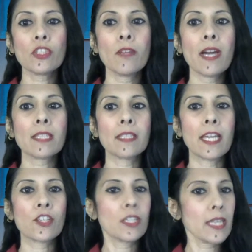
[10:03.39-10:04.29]
the
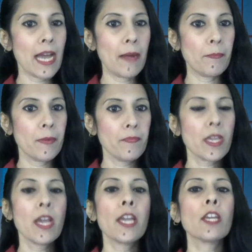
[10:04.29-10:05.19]
vaccination gap.
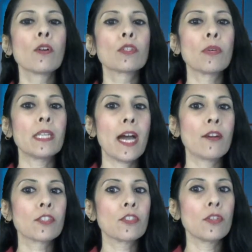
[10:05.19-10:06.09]
He also
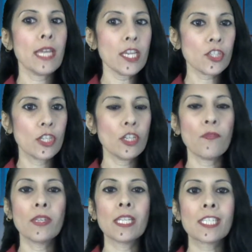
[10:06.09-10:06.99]
announced a donation of
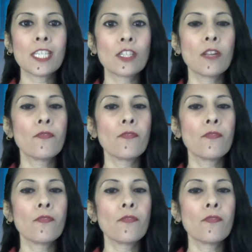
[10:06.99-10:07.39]
an additional